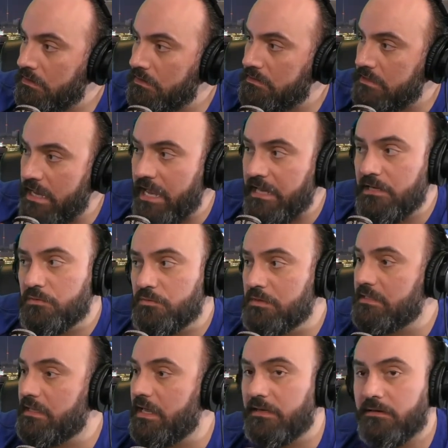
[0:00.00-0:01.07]
Because the 80s
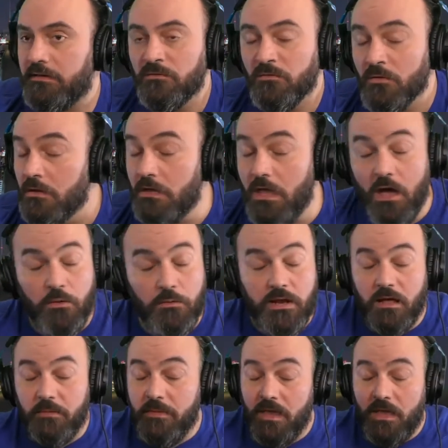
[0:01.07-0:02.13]
was like, yo,
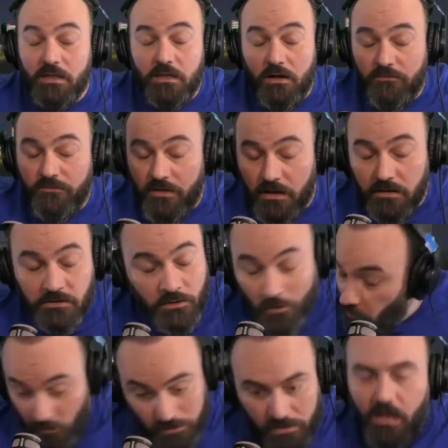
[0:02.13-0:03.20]
what up, man? Yo, fuck. Yeah.
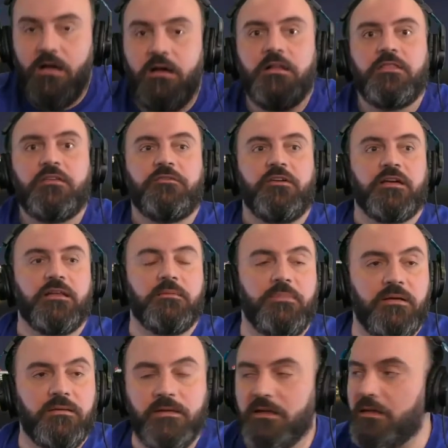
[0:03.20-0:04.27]
Yo, another fucking
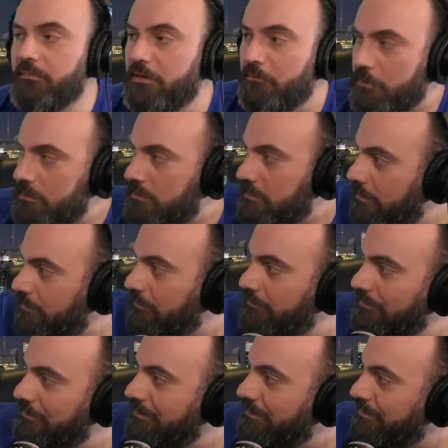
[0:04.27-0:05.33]
bun. Like, I mean, we see.
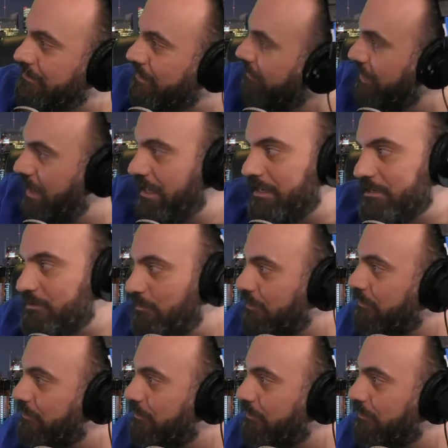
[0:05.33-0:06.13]
That's how the 80s were.